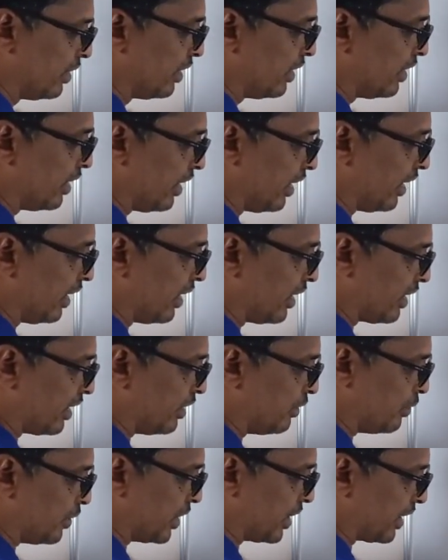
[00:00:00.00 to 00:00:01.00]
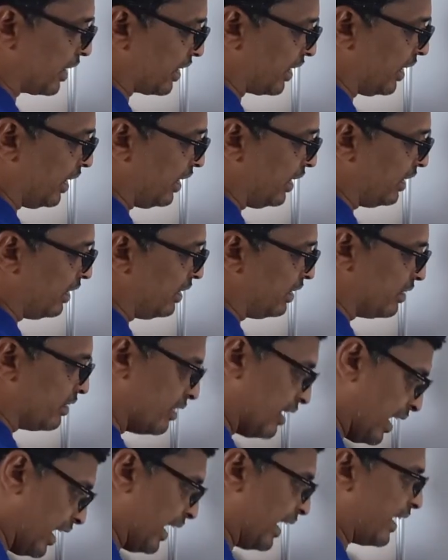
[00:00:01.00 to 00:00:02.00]
A comma green,
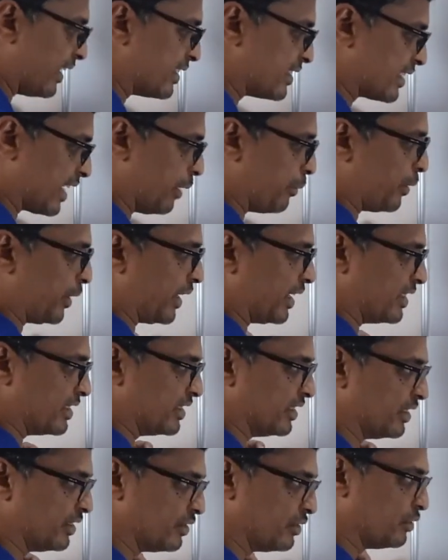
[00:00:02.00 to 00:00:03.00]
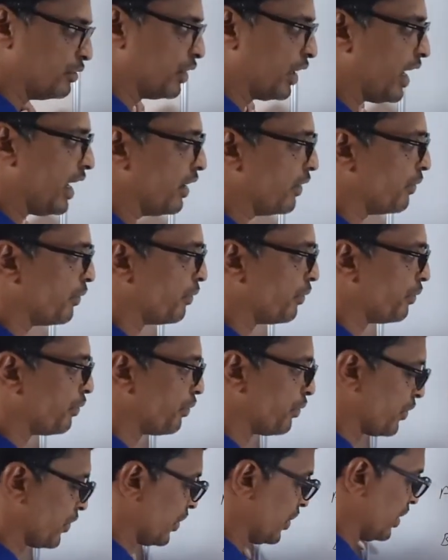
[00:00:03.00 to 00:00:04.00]
and it is capital G. Okay,
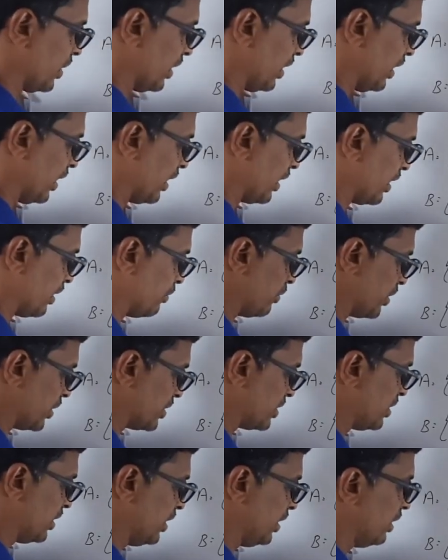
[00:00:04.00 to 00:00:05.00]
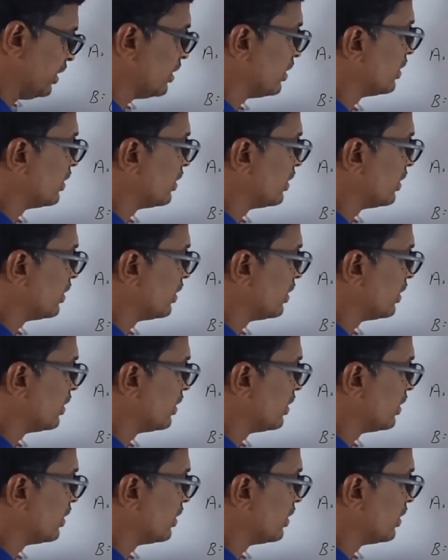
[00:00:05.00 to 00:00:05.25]
A comma G,